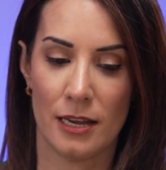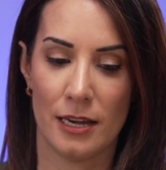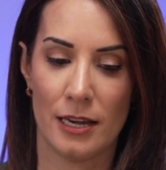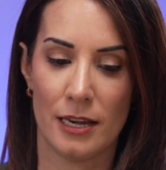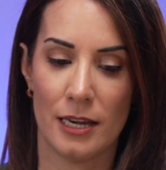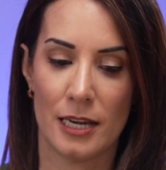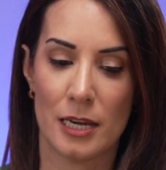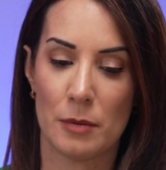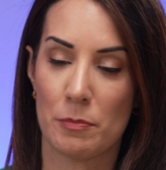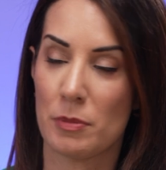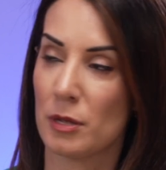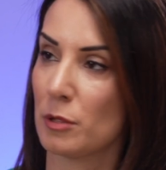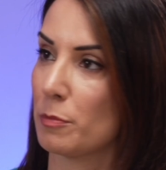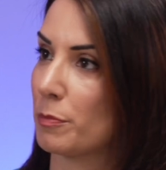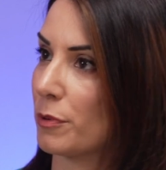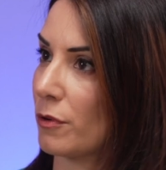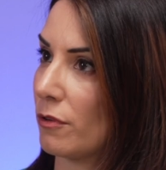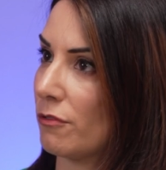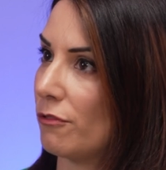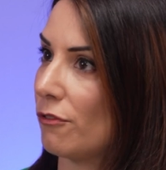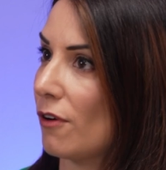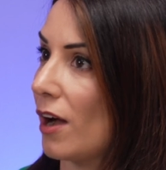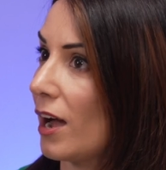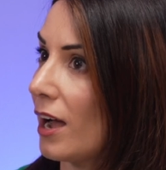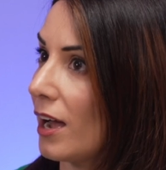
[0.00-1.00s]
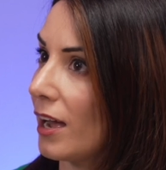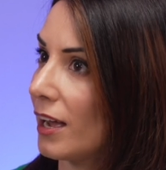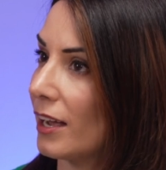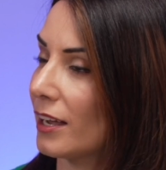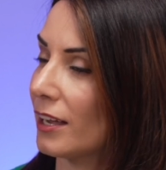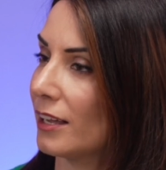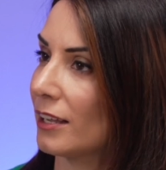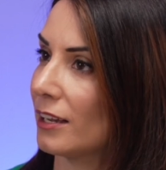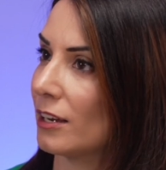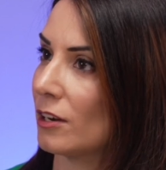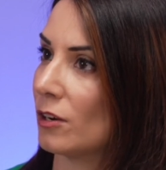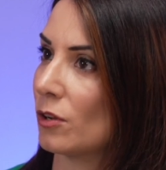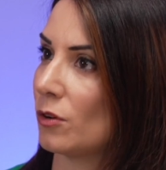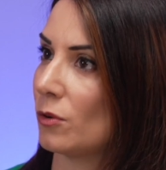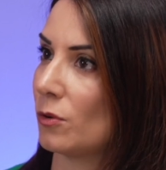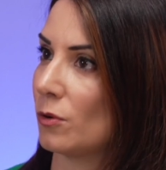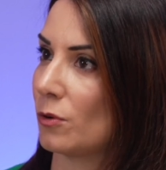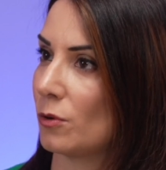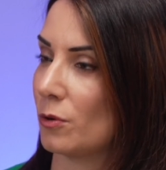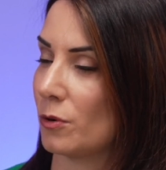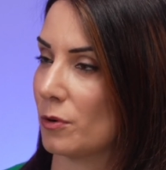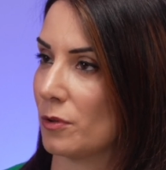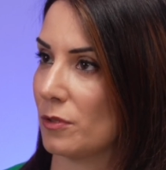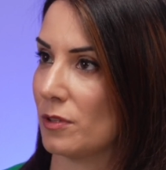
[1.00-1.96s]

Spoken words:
lipid profile or